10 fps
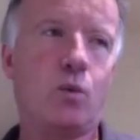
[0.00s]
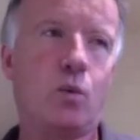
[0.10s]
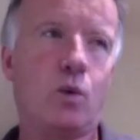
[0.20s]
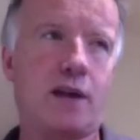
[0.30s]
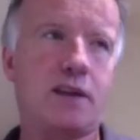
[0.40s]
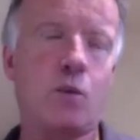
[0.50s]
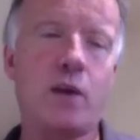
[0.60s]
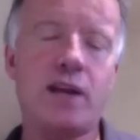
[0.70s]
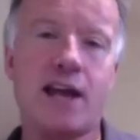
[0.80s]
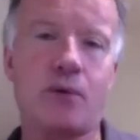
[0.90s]
I think we
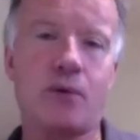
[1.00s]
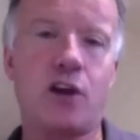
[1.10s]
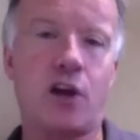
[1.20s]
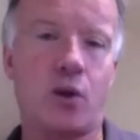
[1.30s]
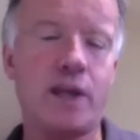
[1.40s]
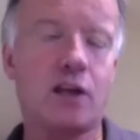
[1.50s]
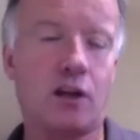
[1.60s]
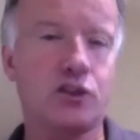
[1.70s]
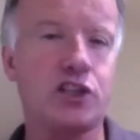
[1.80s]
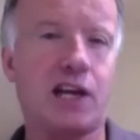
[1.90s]
now know,
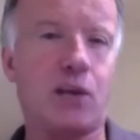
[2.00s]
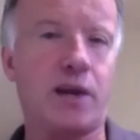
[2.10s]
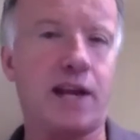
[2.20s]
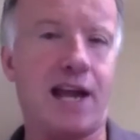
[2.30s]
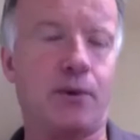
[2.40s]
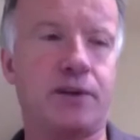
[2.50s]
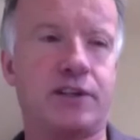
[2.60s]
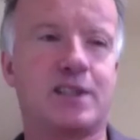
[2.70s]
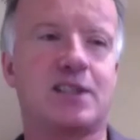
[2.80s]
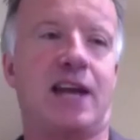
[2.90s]
ecologically, we now
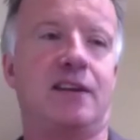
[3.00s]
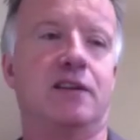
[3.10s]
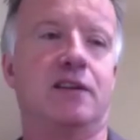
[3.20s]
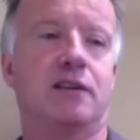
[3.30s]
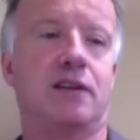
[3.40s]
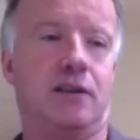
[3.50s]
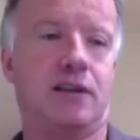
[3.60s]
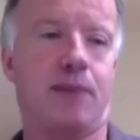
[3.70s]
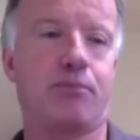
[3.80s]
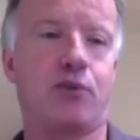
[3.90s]
understand
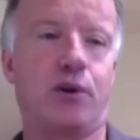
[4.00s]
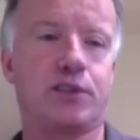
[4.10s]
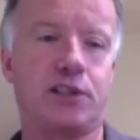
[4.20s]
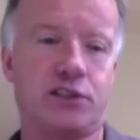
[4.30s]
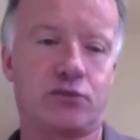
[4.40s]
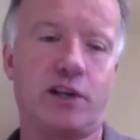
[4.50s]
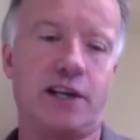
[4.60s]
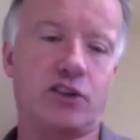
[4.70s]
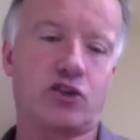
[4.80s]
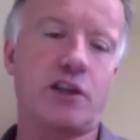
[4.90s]
that process is
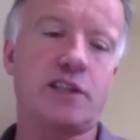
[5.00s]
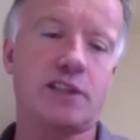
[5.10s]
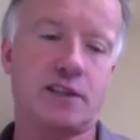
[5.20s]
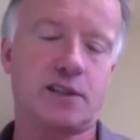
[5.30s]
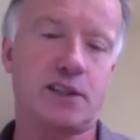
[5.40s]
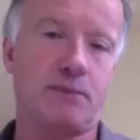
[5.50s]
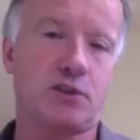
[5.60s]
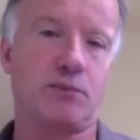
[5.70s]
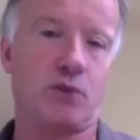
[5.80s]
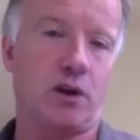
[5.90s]
really treating the
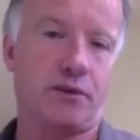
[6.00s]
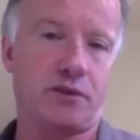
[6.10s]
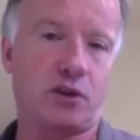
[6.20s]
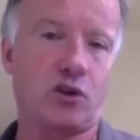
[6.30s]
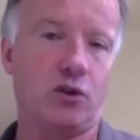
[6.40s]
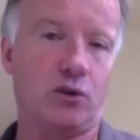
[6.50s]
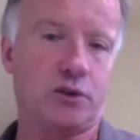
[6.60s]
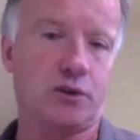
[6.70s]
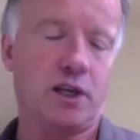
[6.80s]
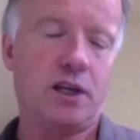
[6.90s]
symptom rather than the
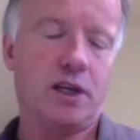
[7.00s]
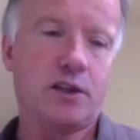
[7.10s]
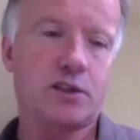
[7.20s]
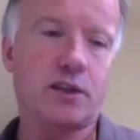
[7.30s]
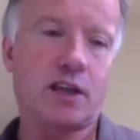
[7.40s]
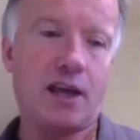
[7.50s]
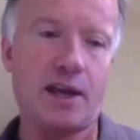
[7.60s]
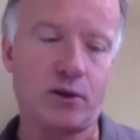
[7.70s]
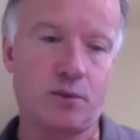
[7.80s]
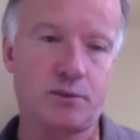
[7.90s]
cause. So the
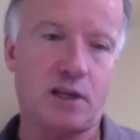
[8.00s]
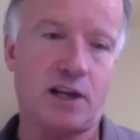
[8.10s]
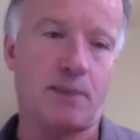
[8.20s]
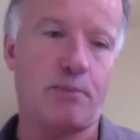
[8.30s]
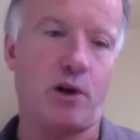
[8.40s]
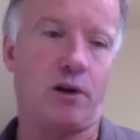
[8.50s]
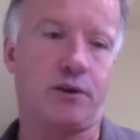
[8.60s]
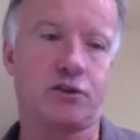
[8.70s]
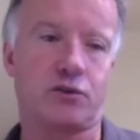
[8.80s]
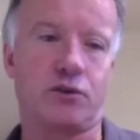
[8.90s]
Cairngorms Connect
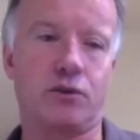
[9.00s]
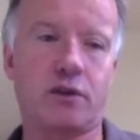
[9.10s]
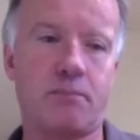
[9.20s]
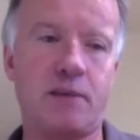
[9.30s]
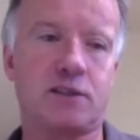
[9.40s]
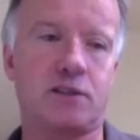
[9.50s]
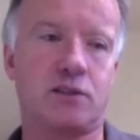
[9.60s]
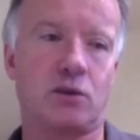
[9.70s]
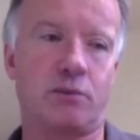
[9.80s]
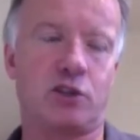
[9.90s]
partners are all committed
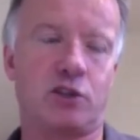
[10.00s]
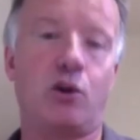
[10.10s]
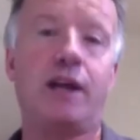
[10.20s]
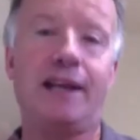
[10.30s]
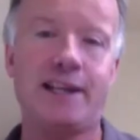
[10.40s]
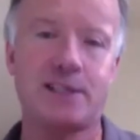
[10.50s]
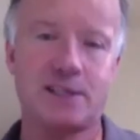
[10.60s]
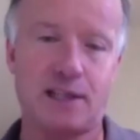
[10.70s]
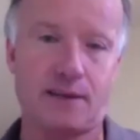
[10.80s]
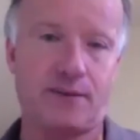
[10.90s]
to a much more
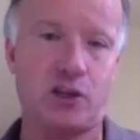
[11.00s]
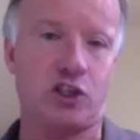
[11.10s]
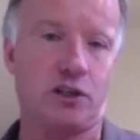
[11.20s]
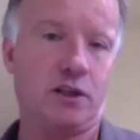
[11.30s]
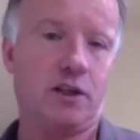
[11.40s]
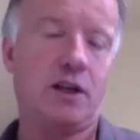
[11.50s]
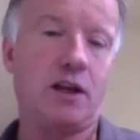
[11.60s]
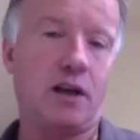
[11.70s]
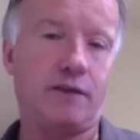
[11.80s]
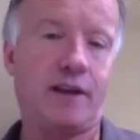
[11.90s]
holistic vision
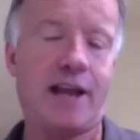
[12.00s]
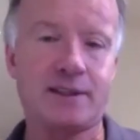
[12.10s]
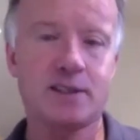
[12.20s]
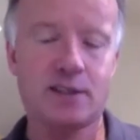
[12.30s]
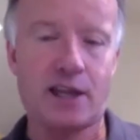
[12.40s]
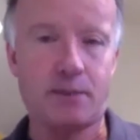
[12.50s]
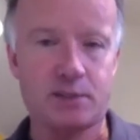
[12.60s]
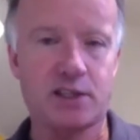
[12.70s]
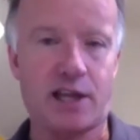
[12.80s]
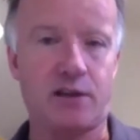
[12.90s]
of landscape
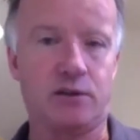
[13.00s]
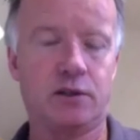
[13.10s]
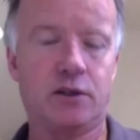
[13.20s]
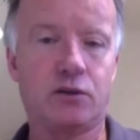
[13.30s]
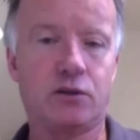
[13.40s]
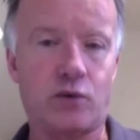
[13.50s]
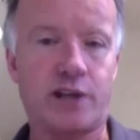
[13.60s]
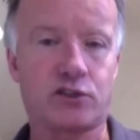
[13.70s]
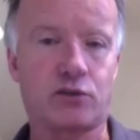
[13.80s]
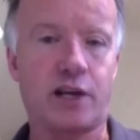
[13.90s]
scale
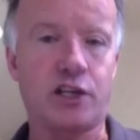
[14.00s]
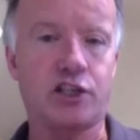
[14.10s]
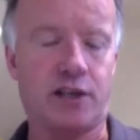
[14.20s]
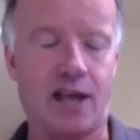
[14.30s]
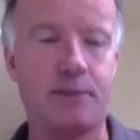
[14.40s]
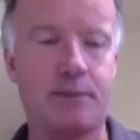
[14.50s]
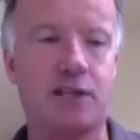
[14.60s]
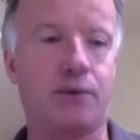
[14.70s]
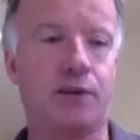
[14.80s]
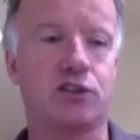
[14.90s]
restoration,
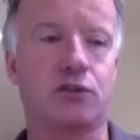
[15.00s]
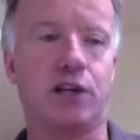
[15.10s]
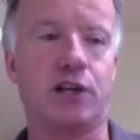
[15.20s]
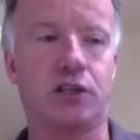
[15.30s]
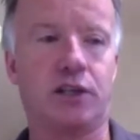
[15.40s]
habitat restoration.